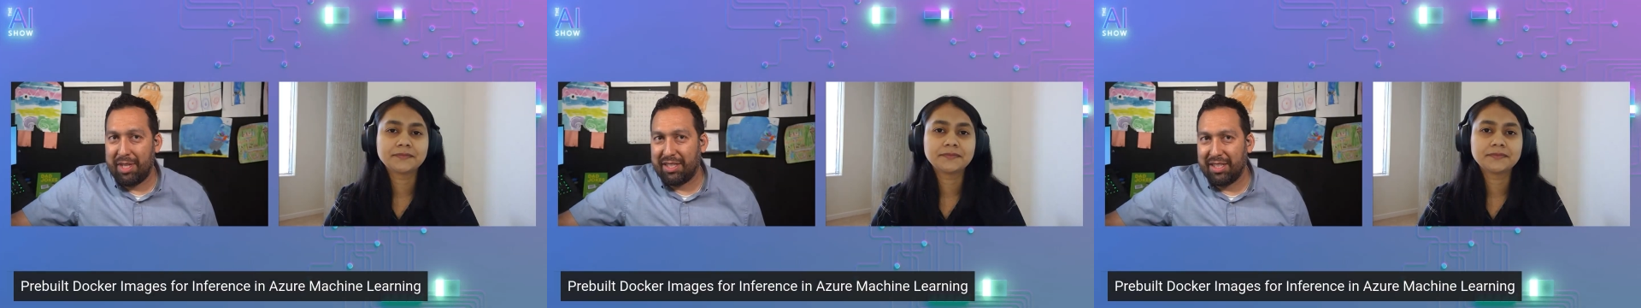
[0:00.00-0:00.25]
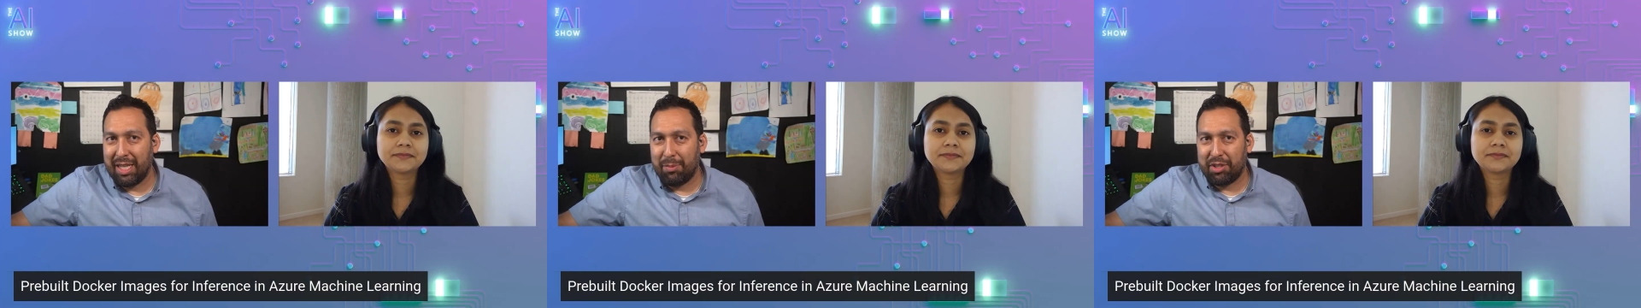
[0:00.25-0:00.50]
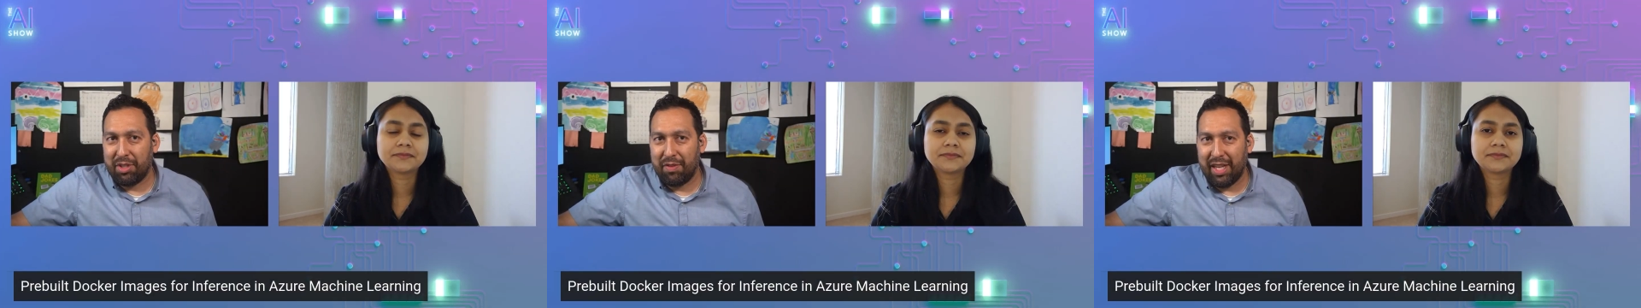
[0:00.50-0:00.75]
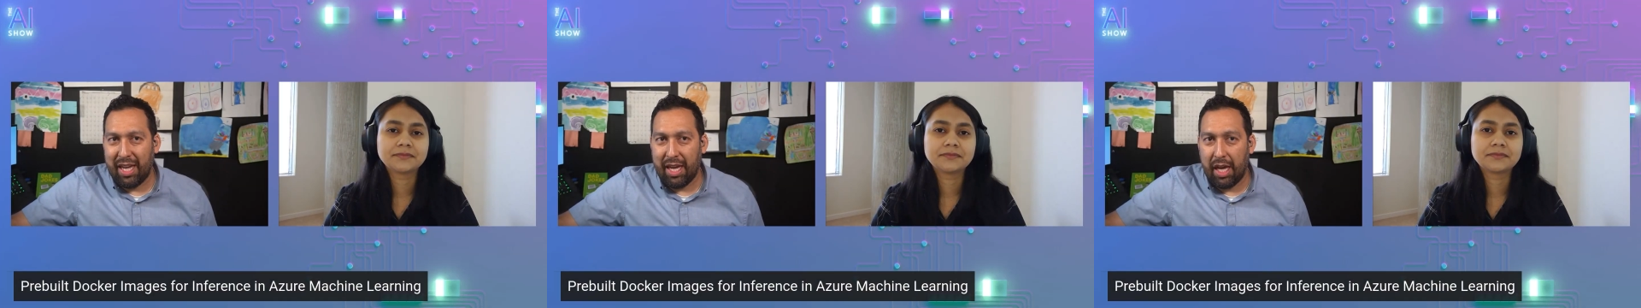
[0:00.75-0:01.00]
Speaker 1: to miss this episode of
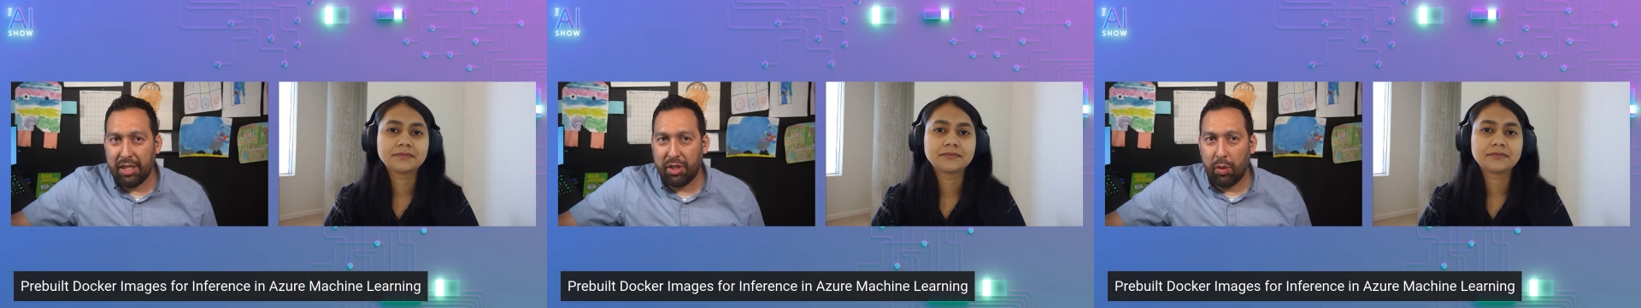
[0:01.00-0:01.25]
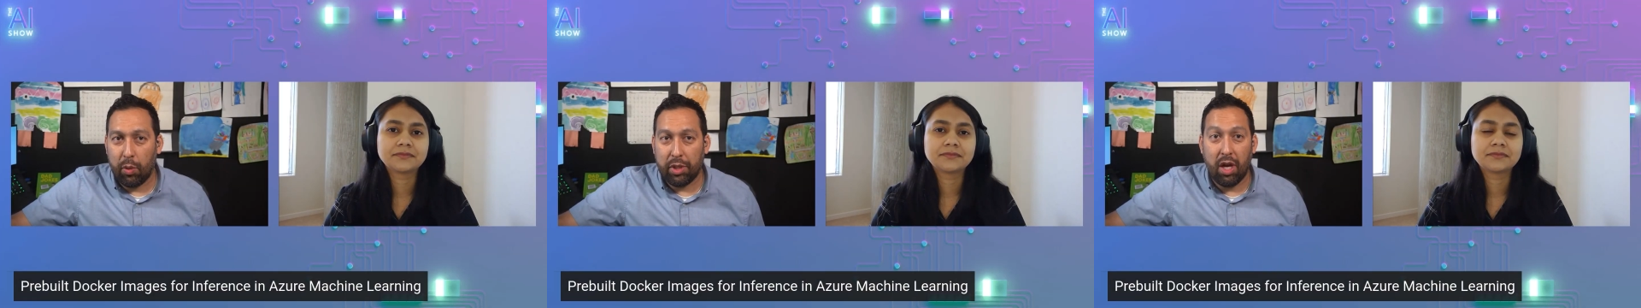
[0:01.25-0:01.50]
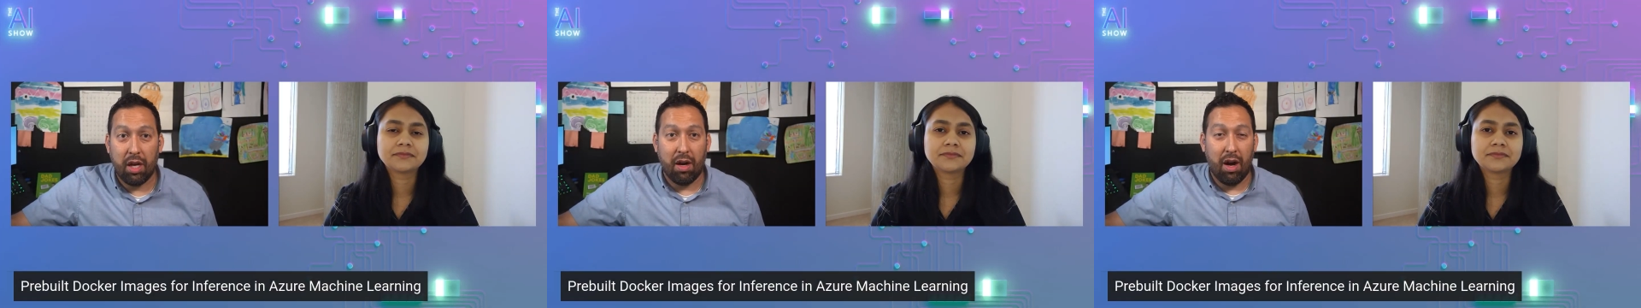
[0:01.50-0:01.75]
the AI Show, where we talk